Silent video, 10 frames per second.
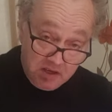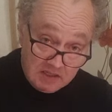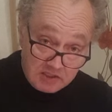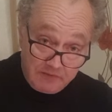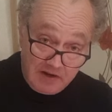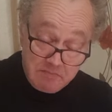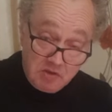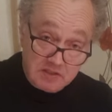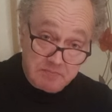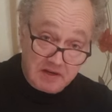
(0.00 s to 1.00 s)
So if I
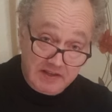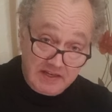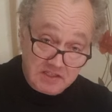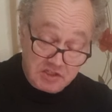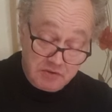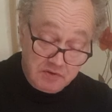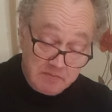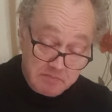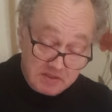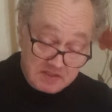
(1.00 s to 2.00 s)
multiply these two
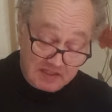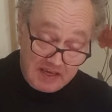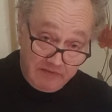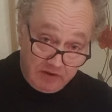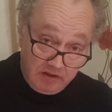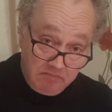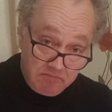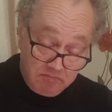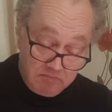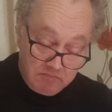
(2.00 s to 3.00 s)
numbers together,
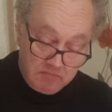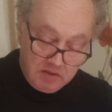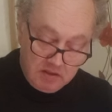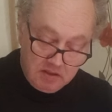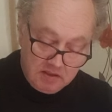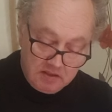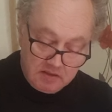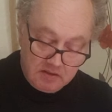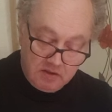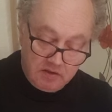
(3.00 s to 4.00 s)

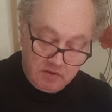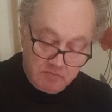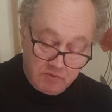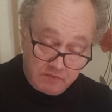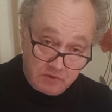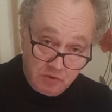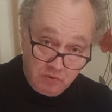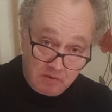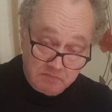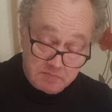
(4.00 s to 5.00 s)
the number of
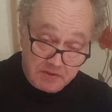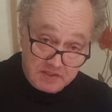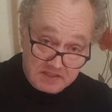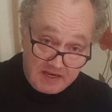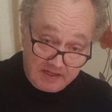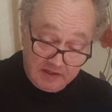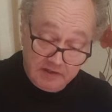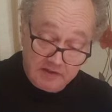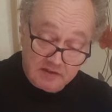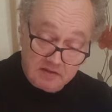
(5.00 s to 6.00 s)
coulombs per
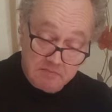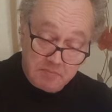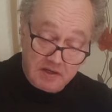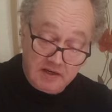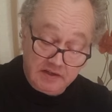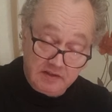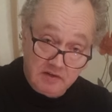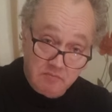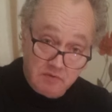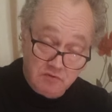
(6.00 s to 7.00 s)
second by the
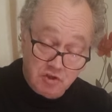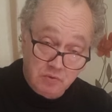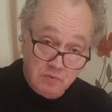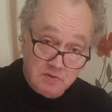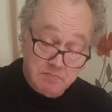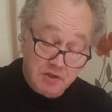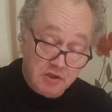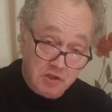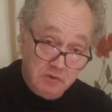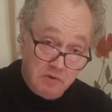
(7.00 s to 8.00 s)
number of joules per
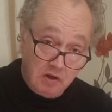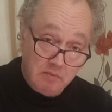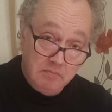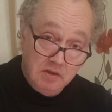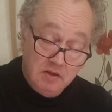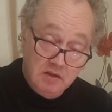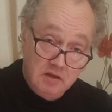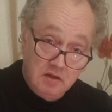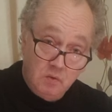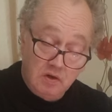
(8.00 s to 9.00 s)
coulomb,
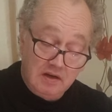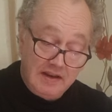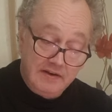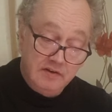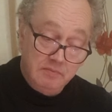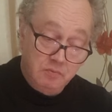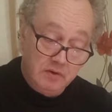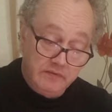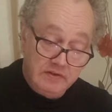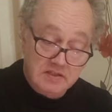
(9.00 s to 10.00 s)
what I'll end up
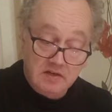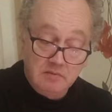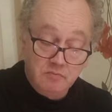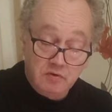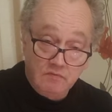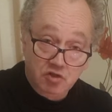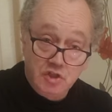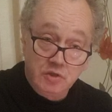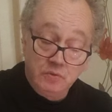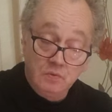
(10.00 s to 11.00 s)
with is a number of
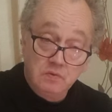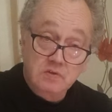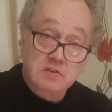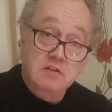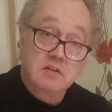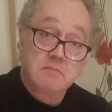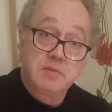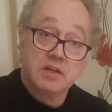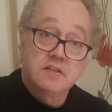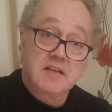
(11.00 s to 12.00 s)
joules
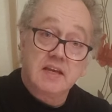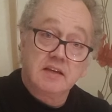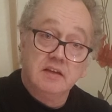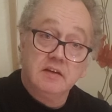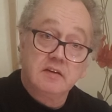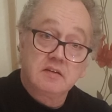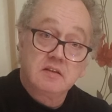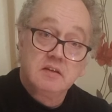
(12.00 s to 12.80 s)
per second